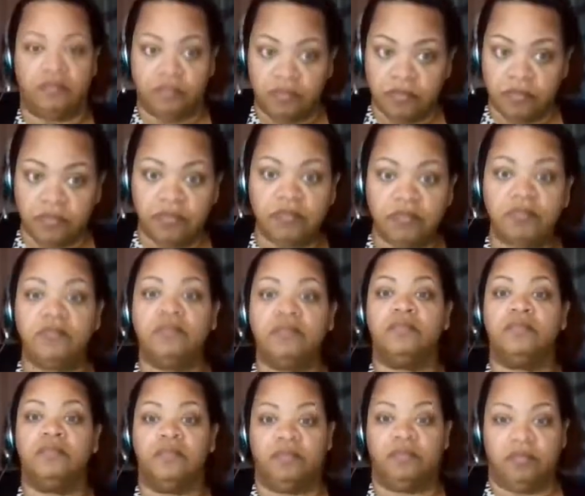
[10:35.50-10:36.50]

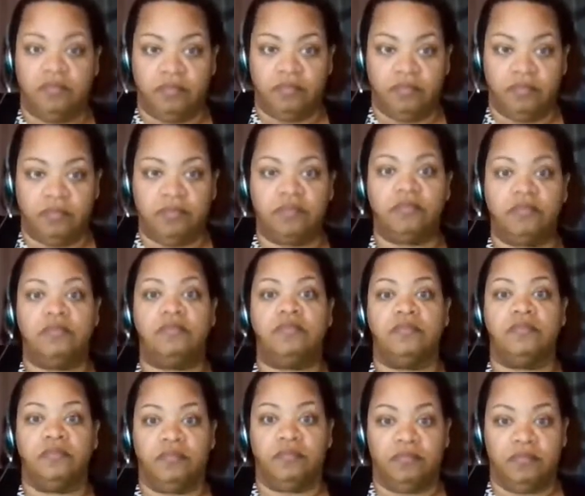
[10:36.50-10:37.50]

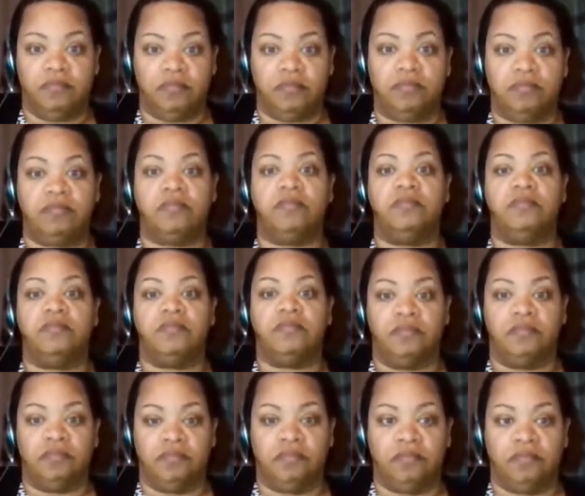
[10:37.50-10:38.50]

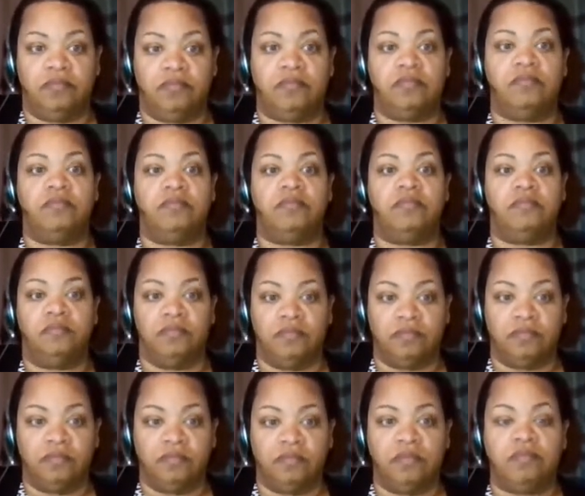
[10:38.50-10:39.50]

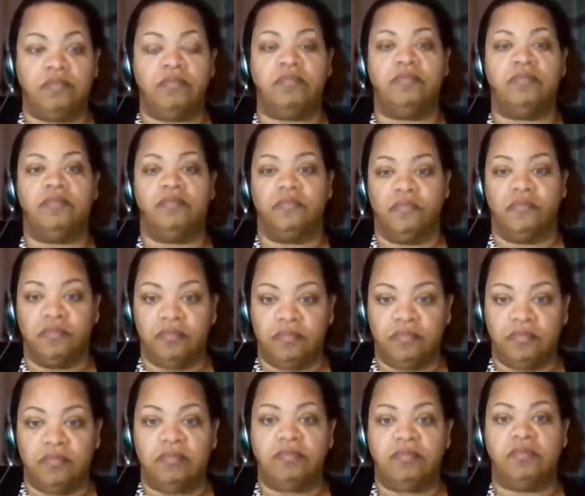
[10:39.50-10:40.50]

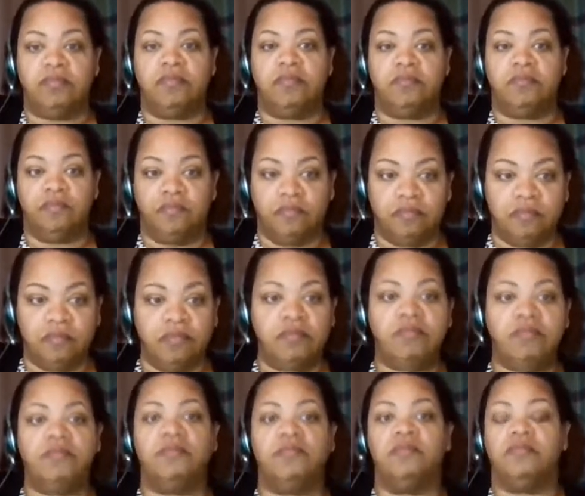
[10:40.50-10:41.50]

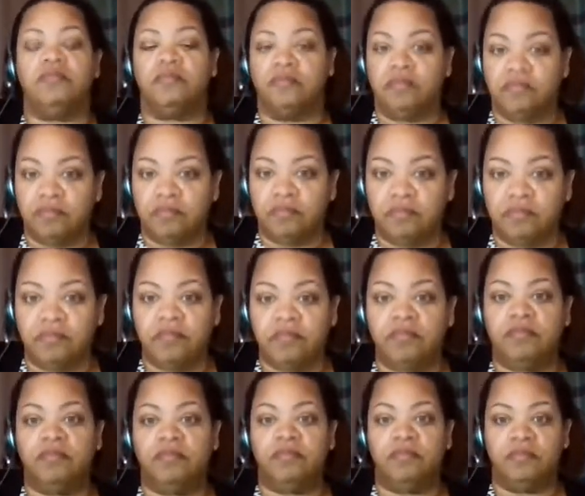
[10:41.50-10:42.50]

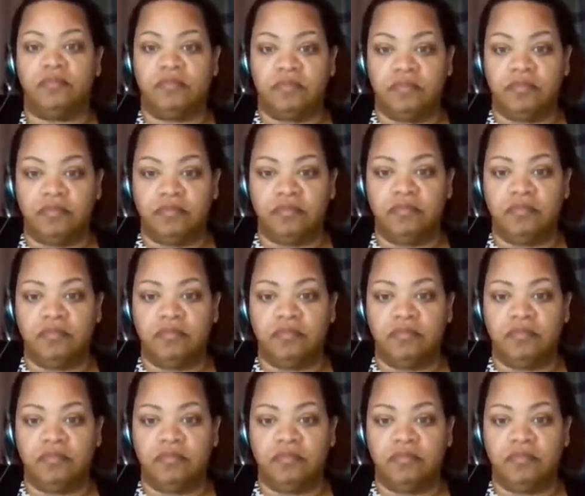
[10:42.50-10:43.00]
The person shown says nothing.